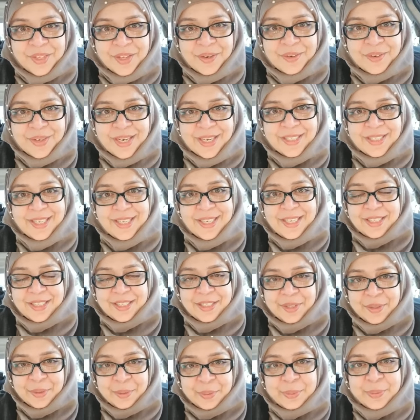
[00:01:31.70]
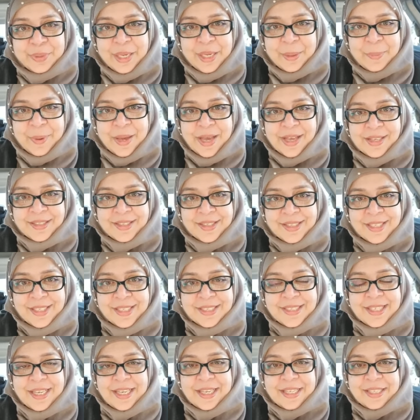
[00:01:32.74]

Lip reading: right? Their own capacities,